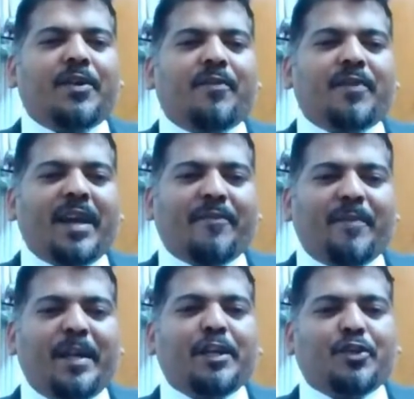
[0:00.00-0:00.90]
we have
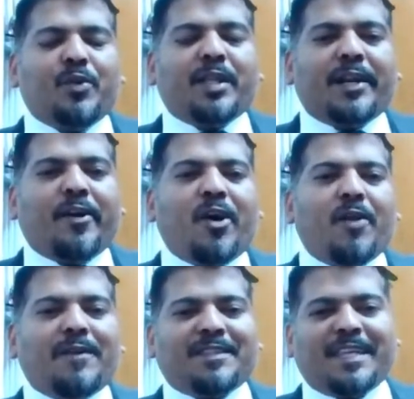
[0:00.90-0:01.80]
made sure that
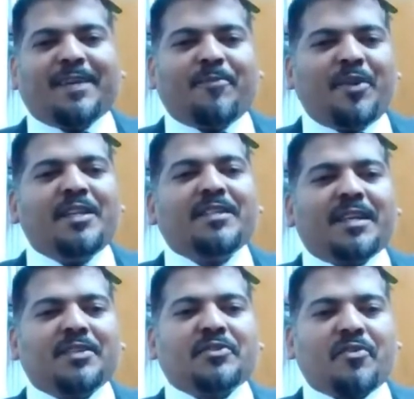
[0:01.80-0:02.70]
all our checkpoints
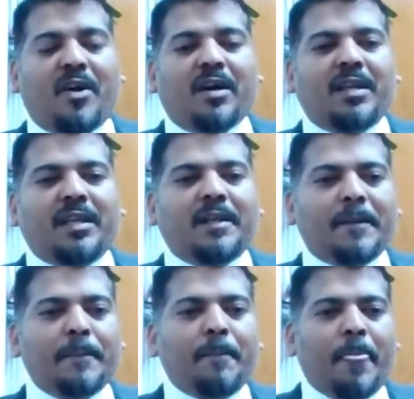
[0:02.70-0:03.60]
are strongly